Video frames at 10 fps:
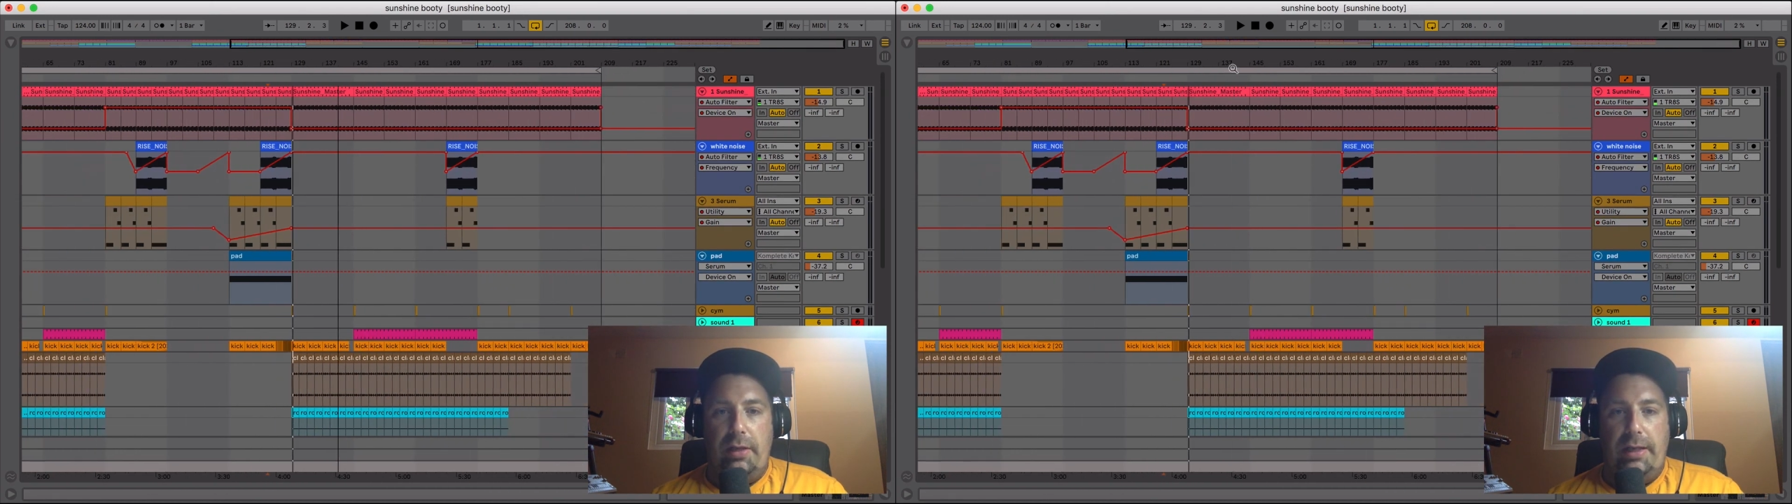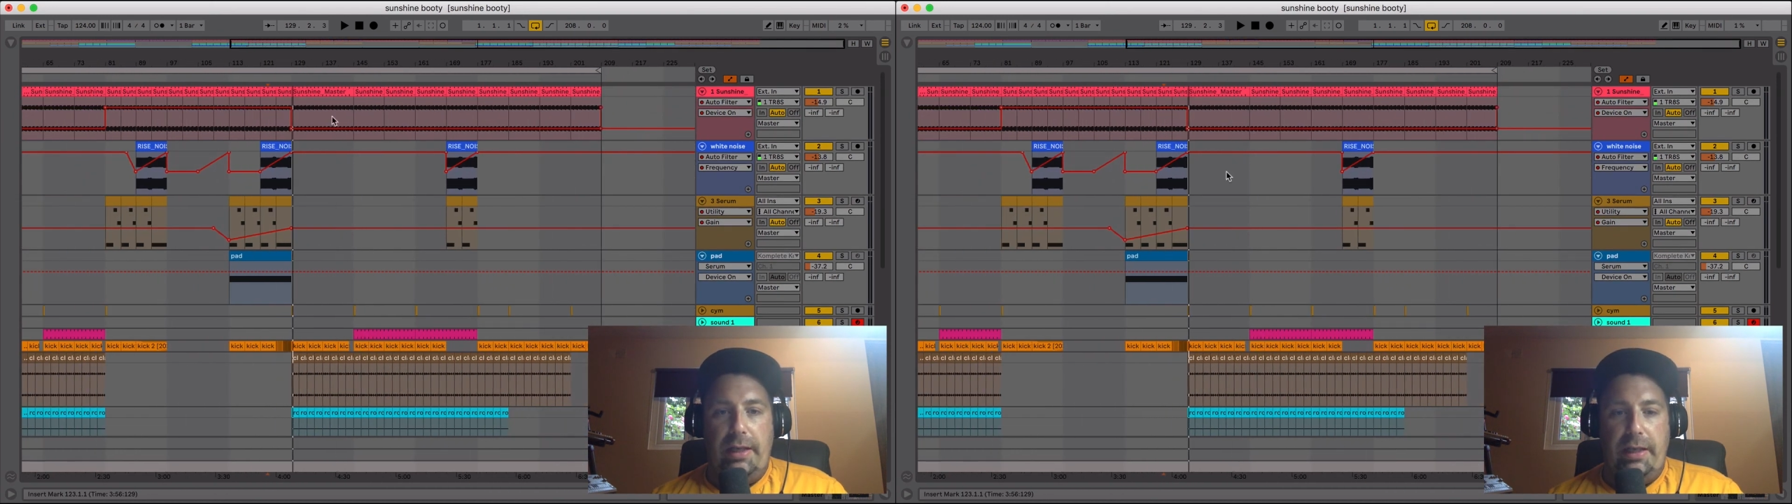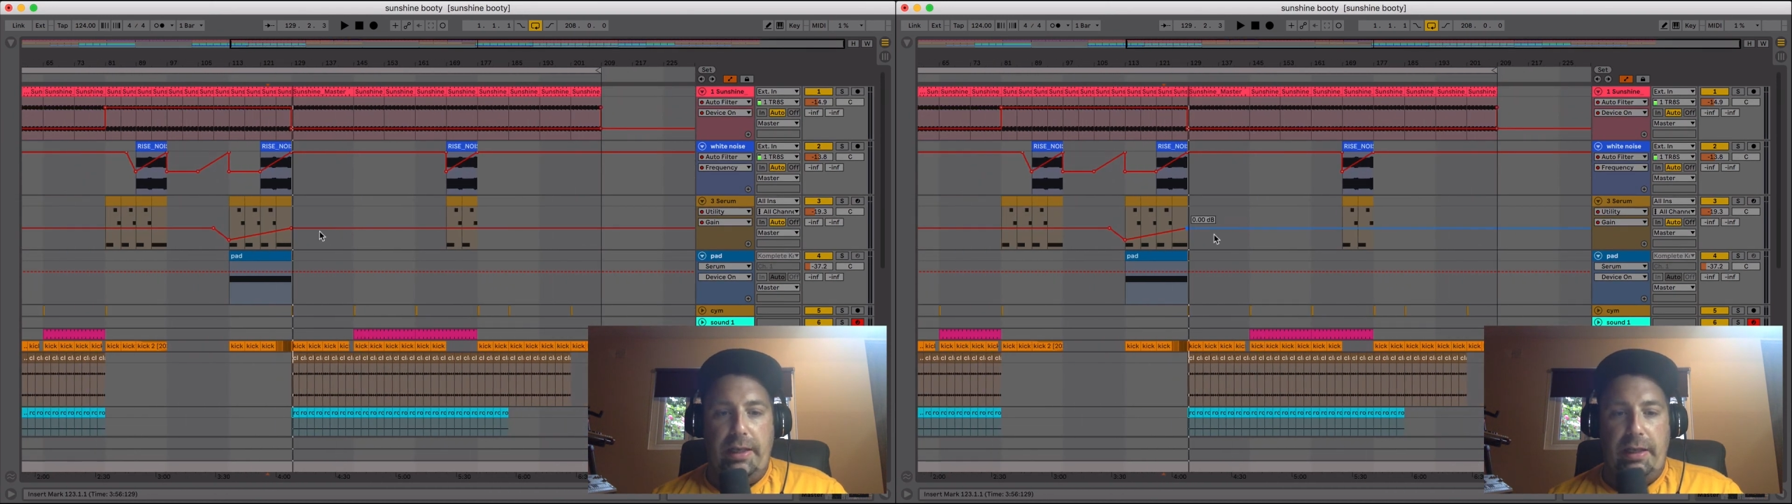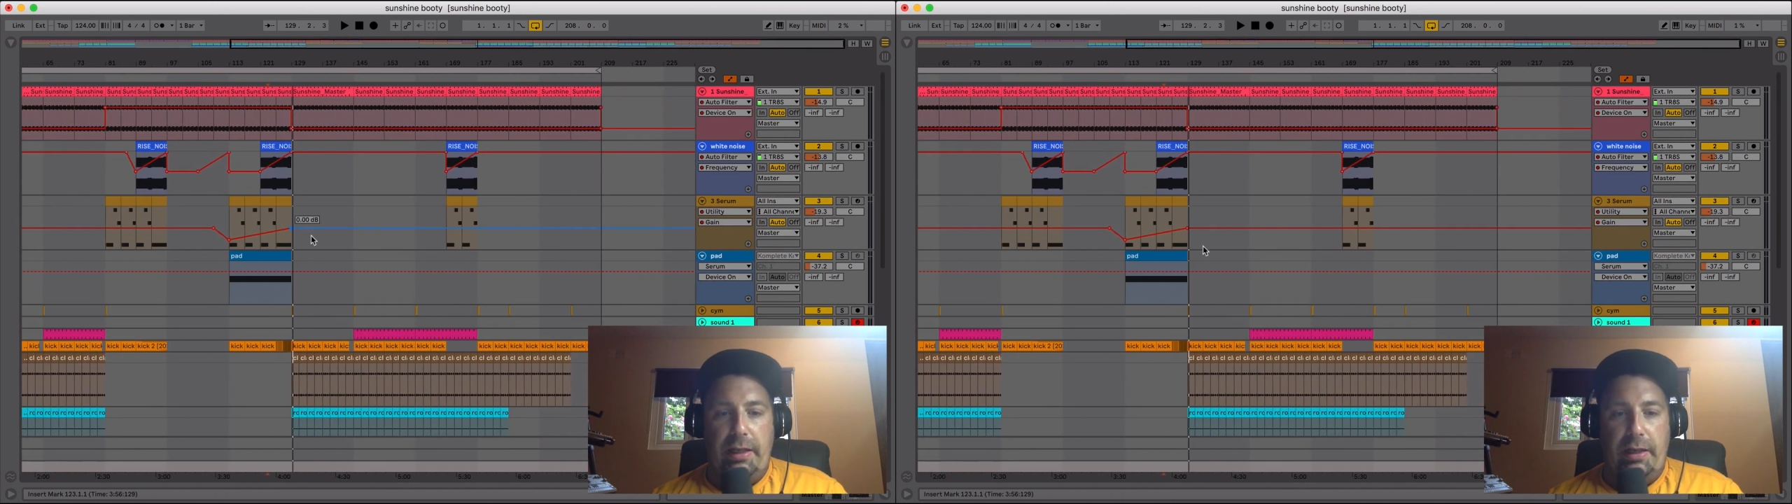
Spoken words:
kick in